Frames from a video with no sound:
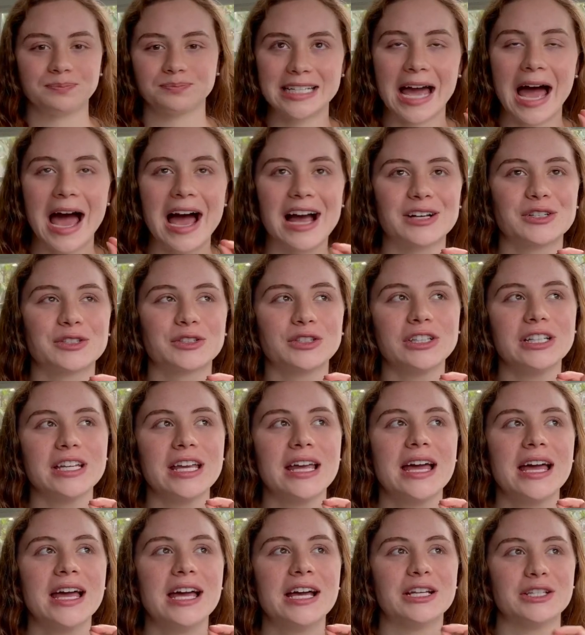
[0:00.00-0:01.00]
To
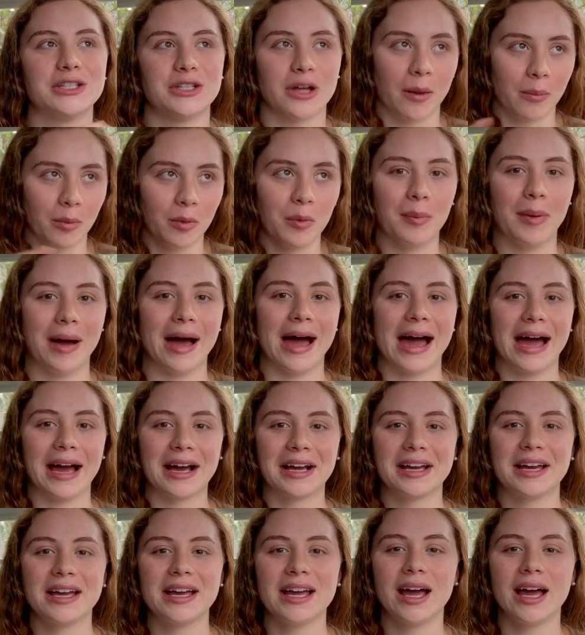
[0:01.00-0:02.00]
actually double back,